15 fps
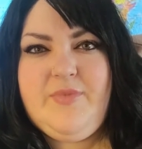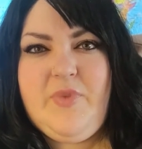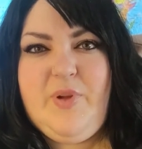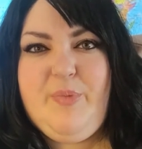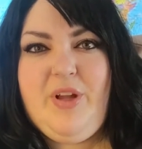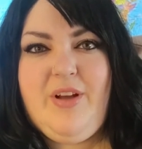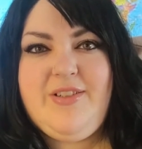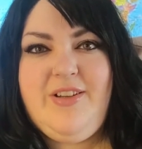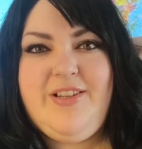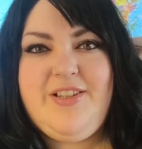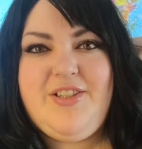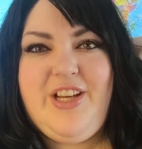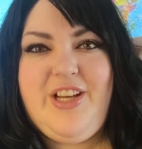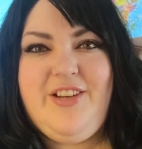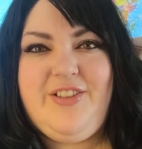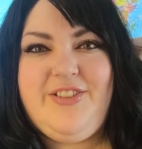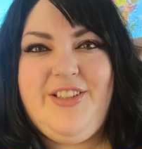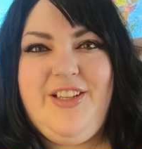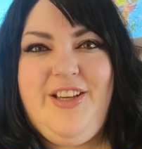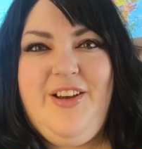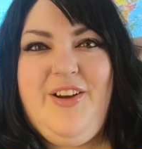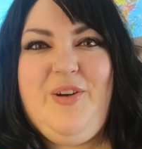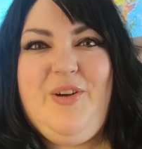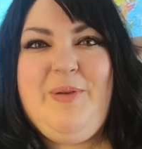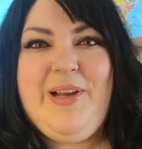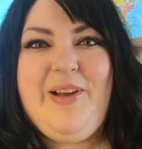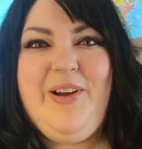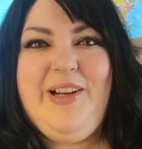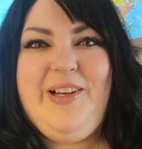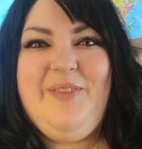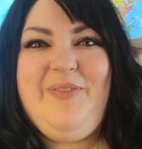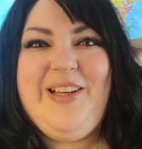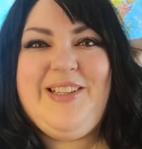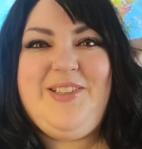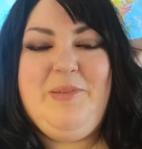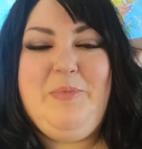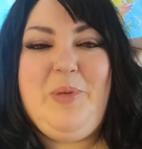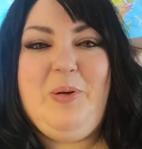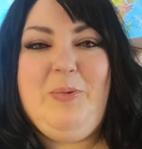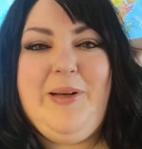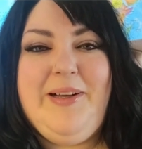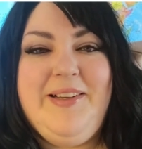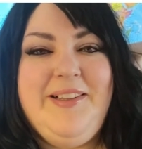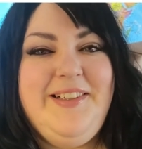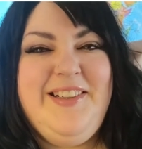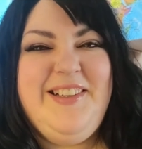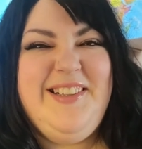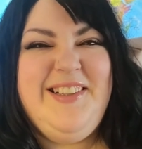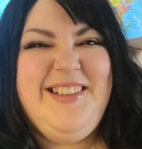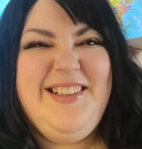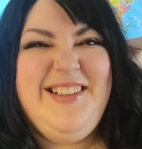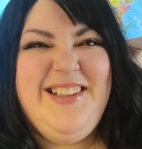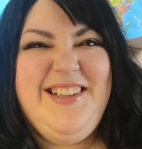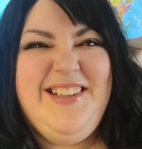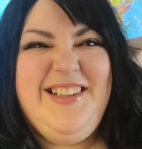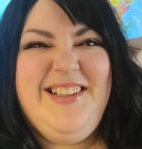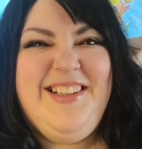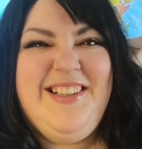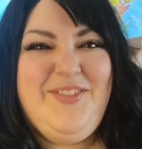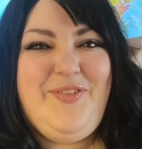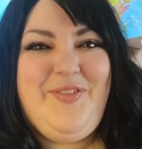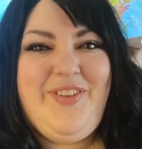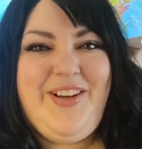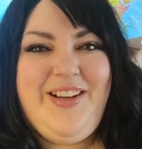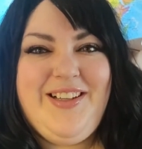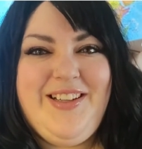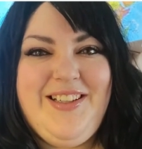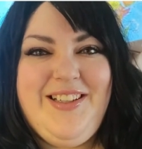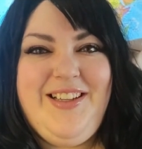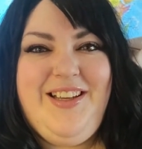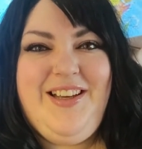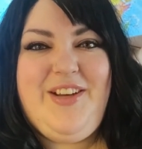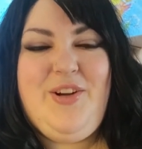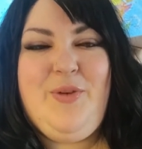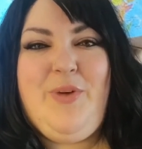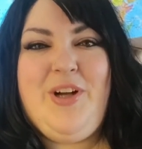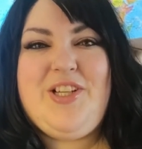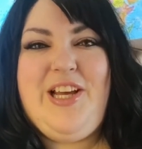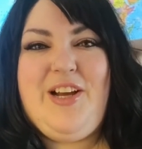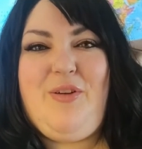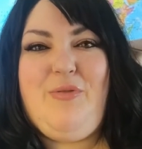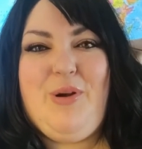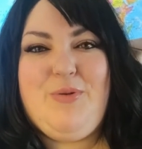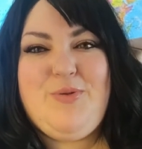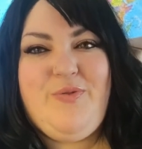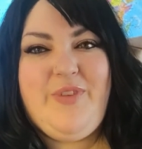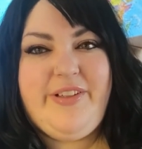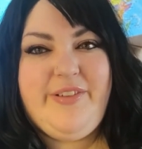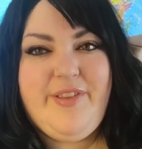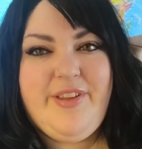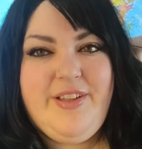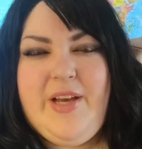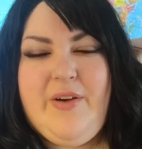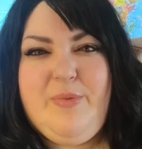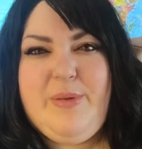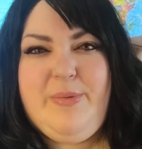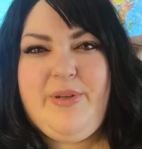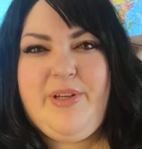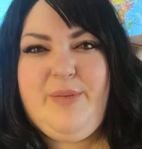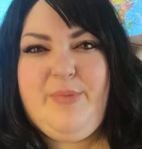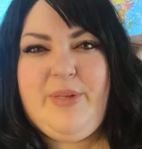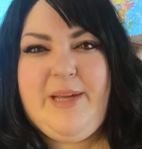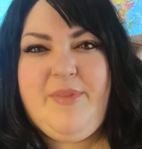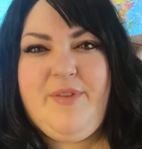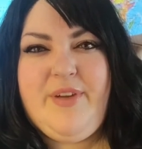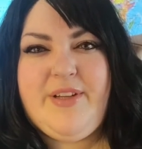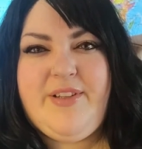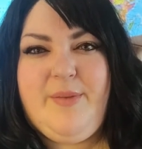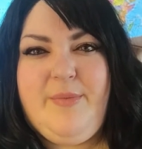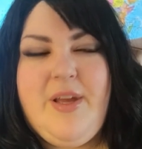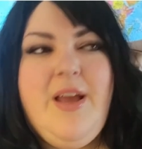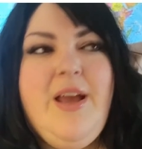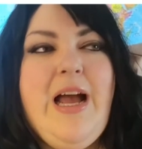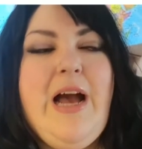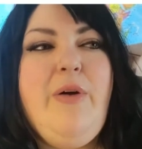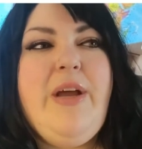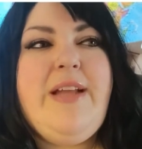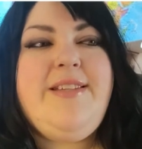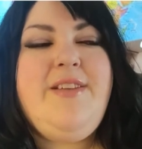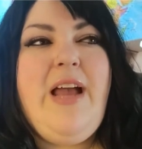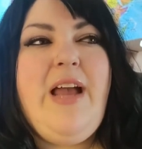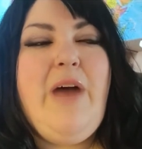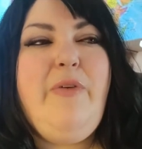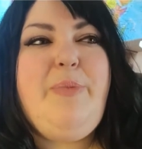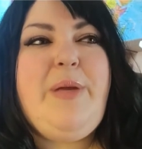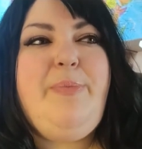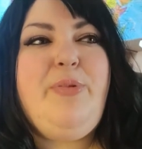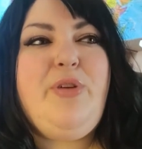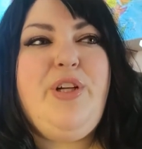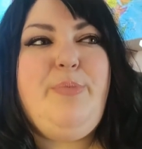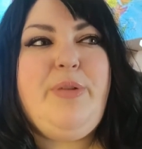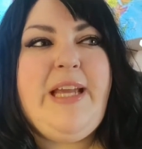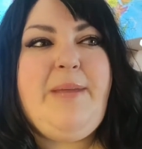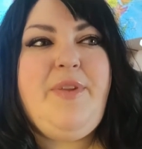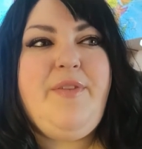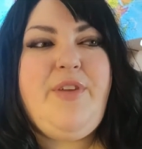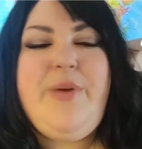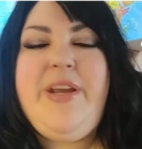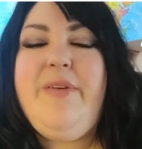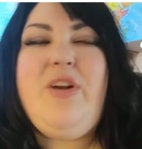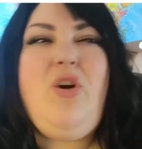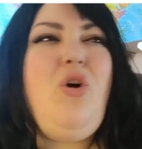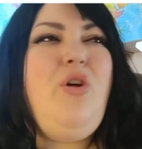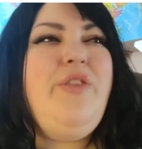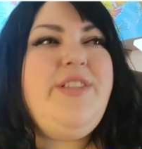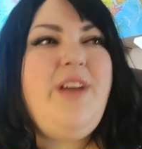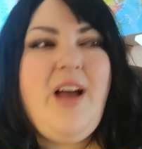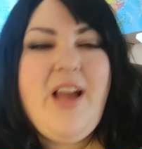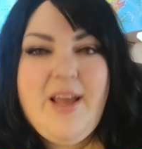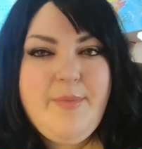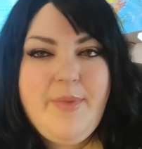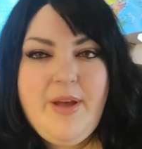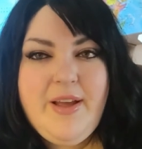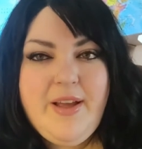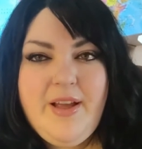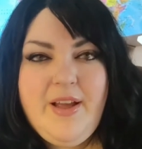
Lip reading: I'm blocked on his channels. Oh my god, your picture, Boba. Fuck. I don't watch that gross filth. How are people gonna blame the victim? How are people gonna blame the, you hear it all the time.